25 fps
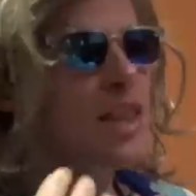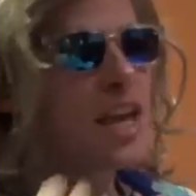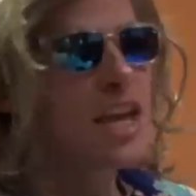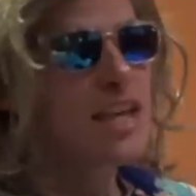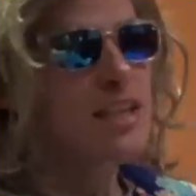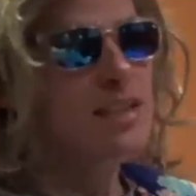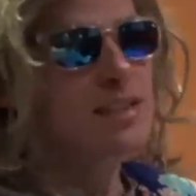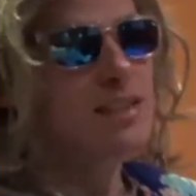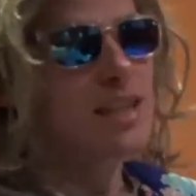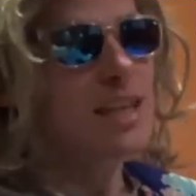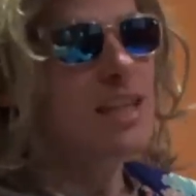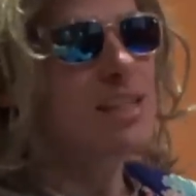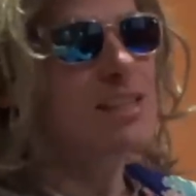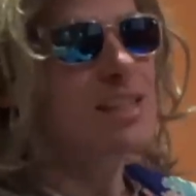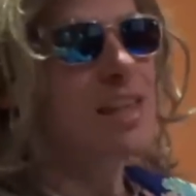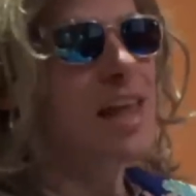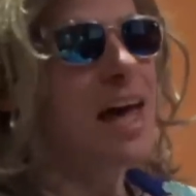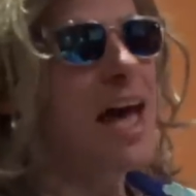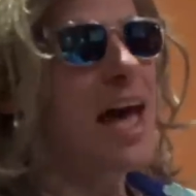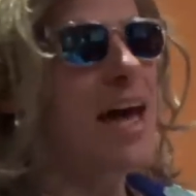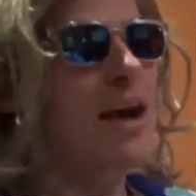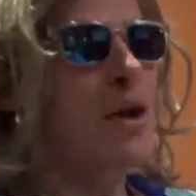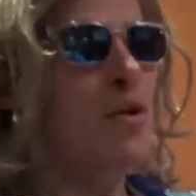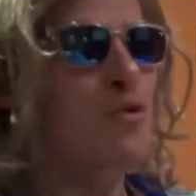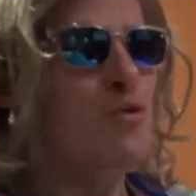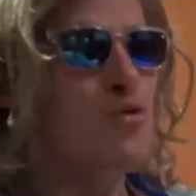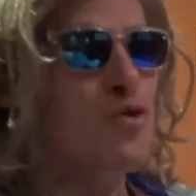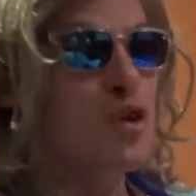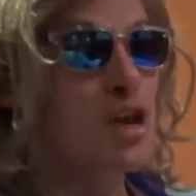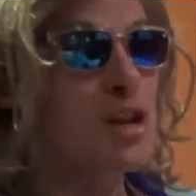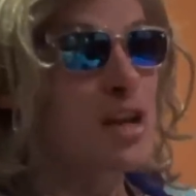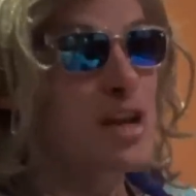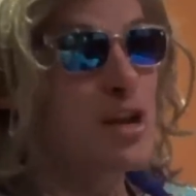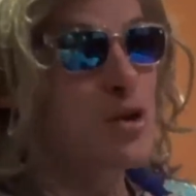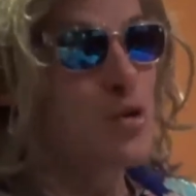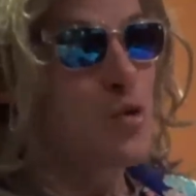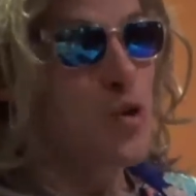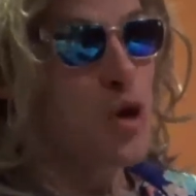This is like
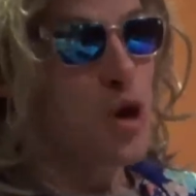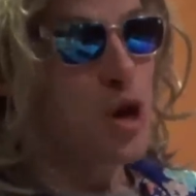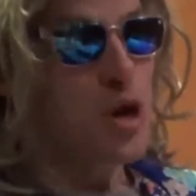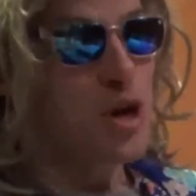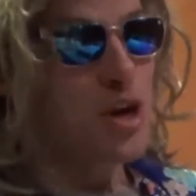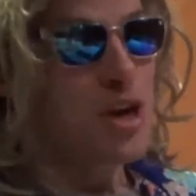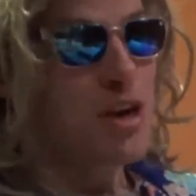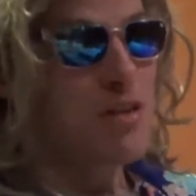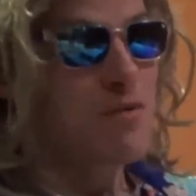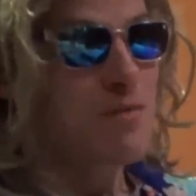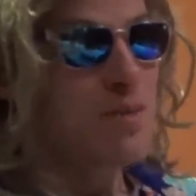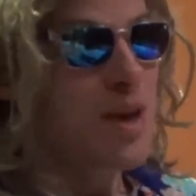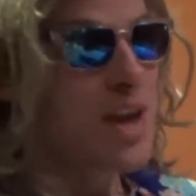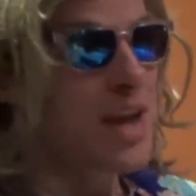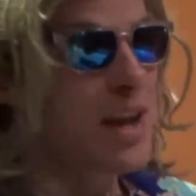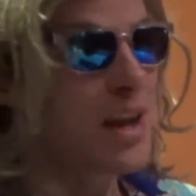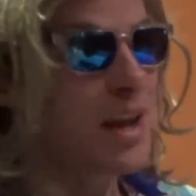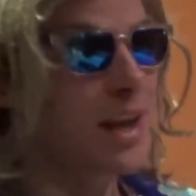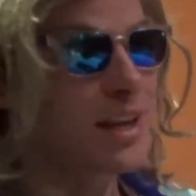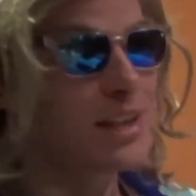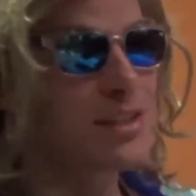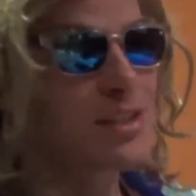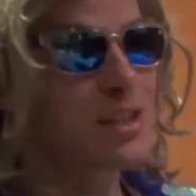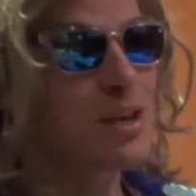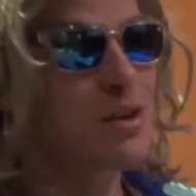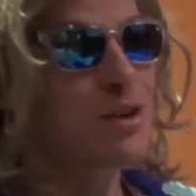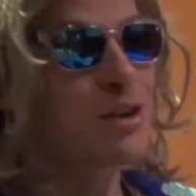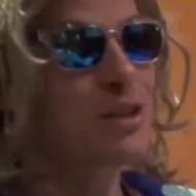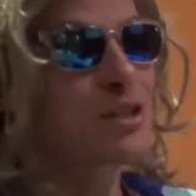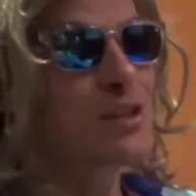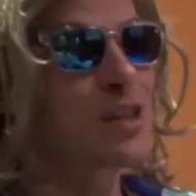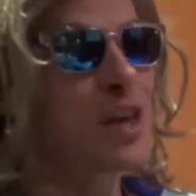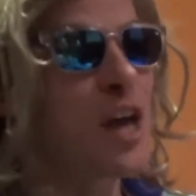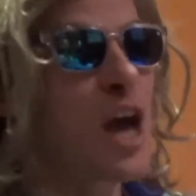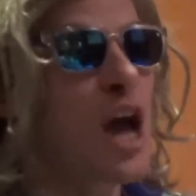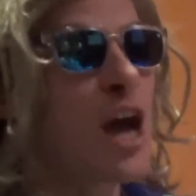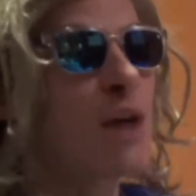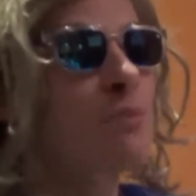really quirky of me, like
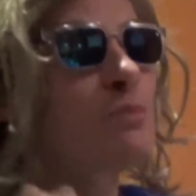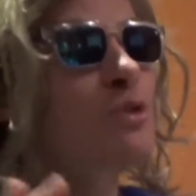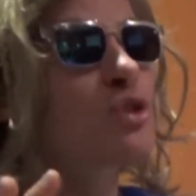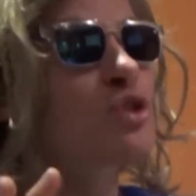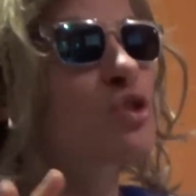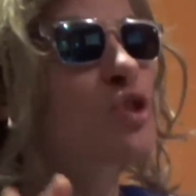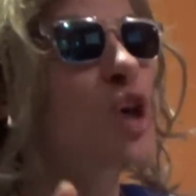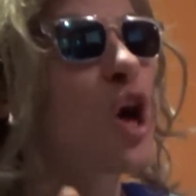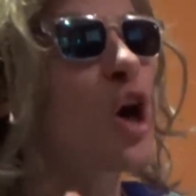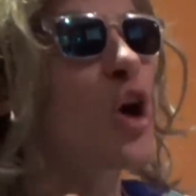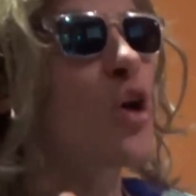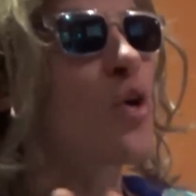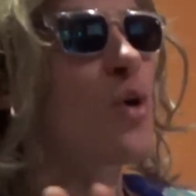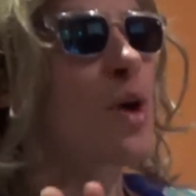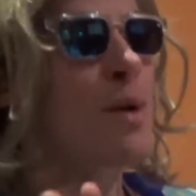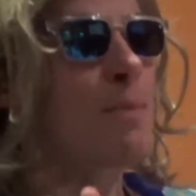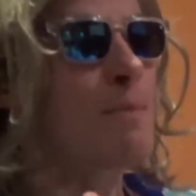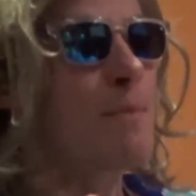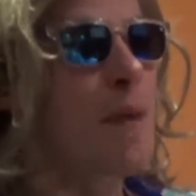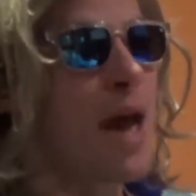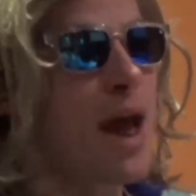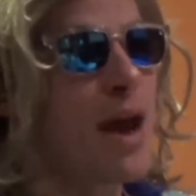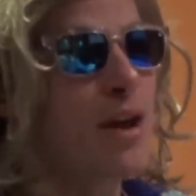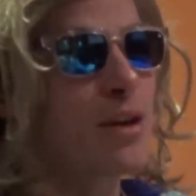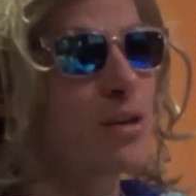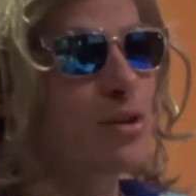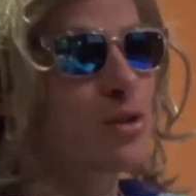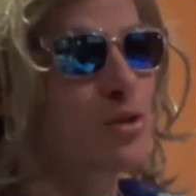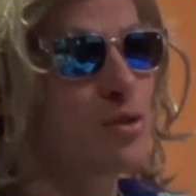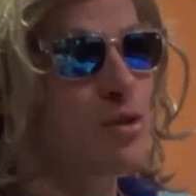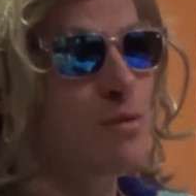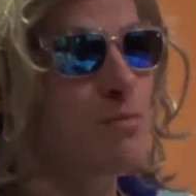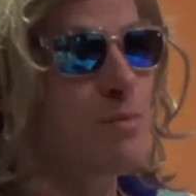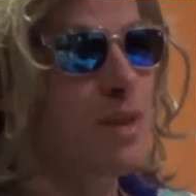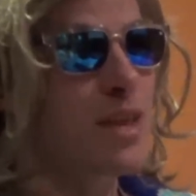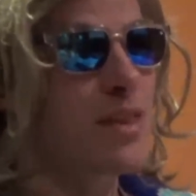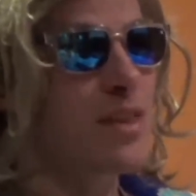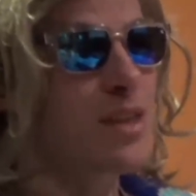seriously, I'm so embarrassed to
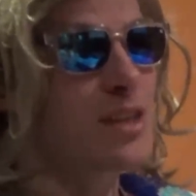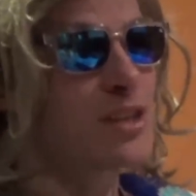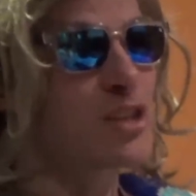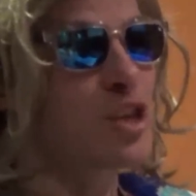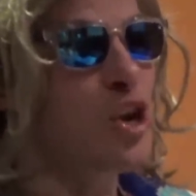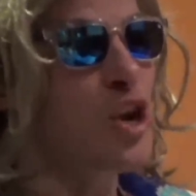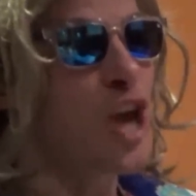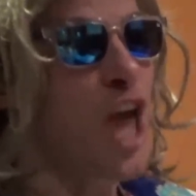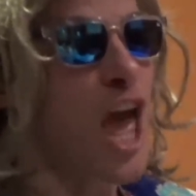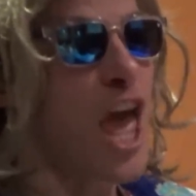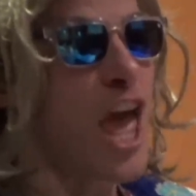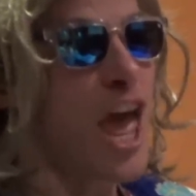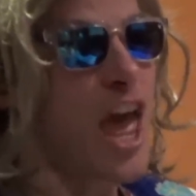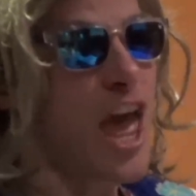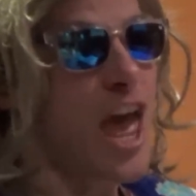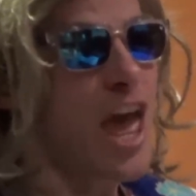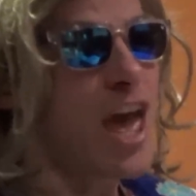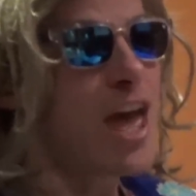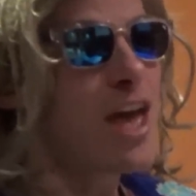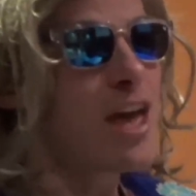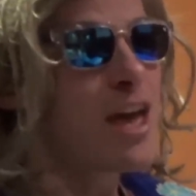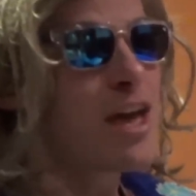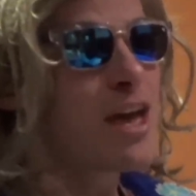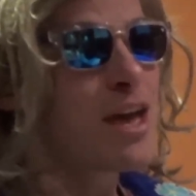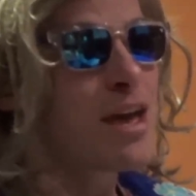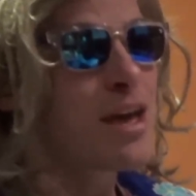admit this on air.